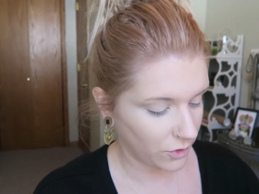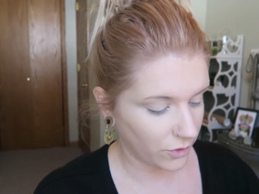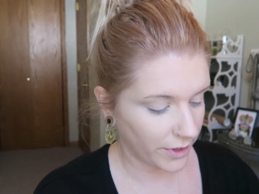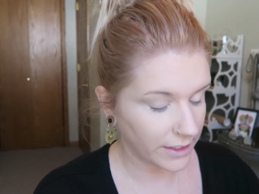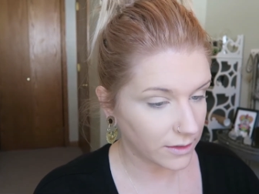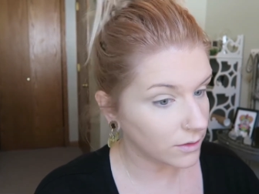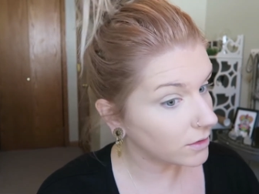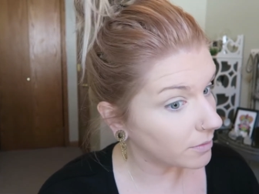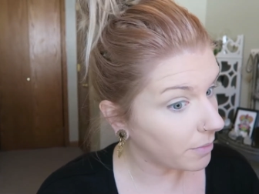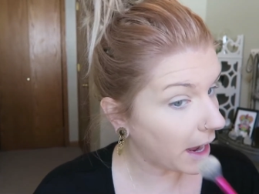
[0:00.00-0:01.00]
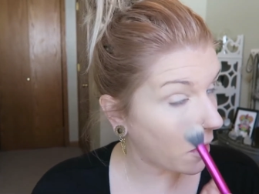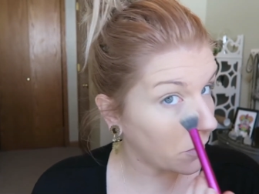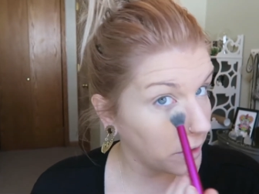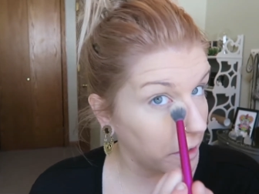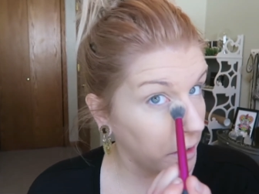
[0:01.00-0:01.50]
translucent
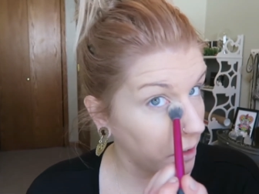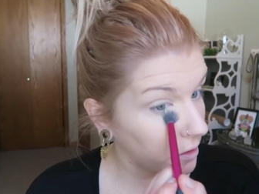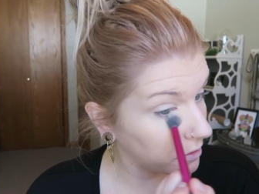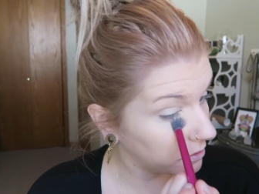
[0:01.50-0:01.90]
powder.